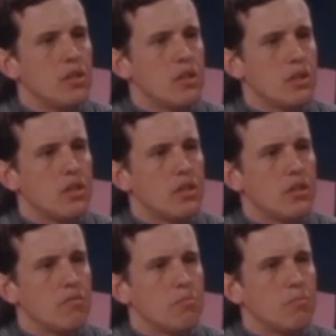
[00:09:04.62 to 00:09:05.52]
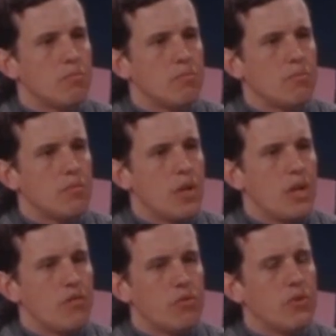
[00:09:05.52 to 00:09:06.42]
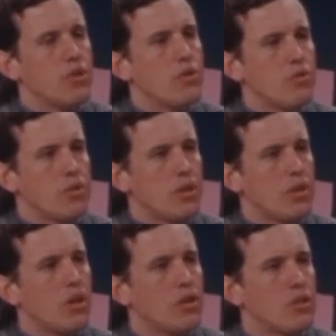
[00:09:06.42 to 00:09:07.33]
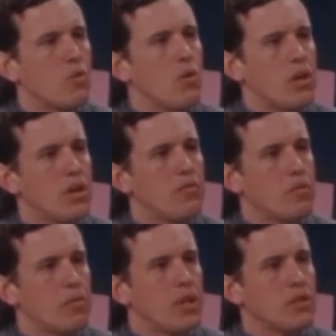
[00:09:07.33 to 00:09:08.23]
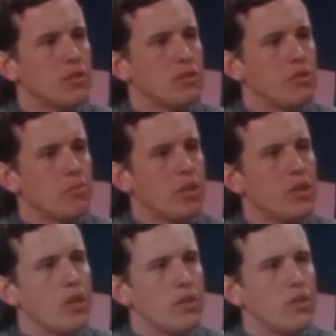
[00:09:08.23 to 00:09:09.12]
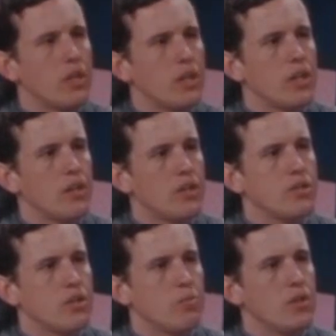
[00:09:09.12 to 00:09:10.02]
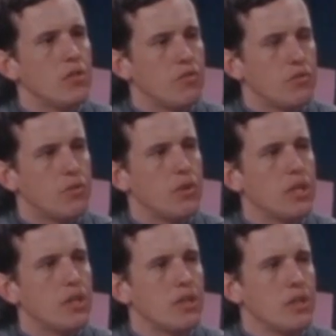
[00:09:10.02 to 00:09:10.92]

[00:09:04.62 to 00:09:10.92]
um, and for youth in large quantity from the National Institute of Mental Health, and they and they distribute it for free. Mm